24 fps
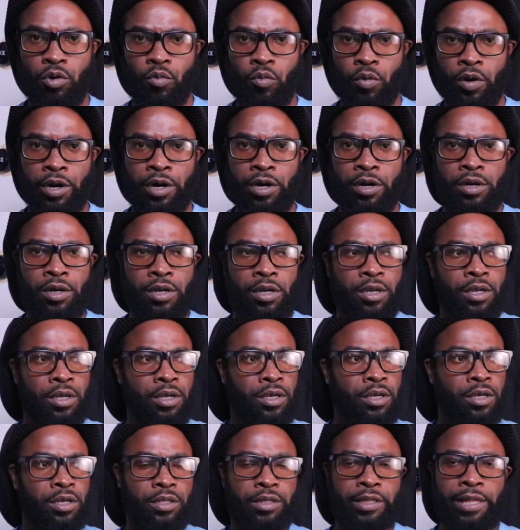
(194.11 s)
where
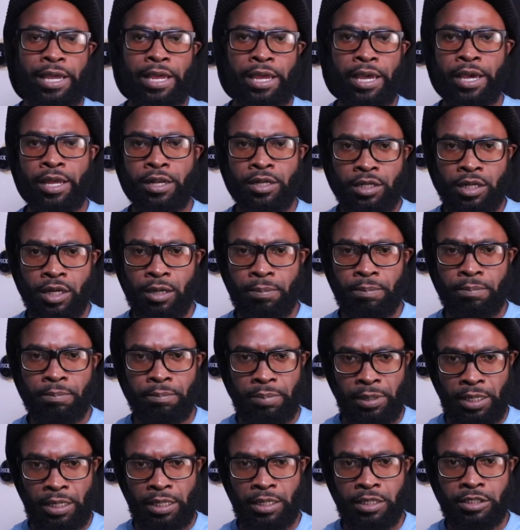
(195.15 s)
they end up
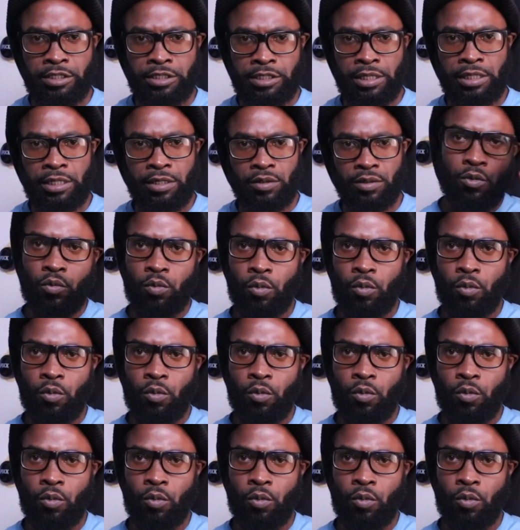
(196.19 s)
being single.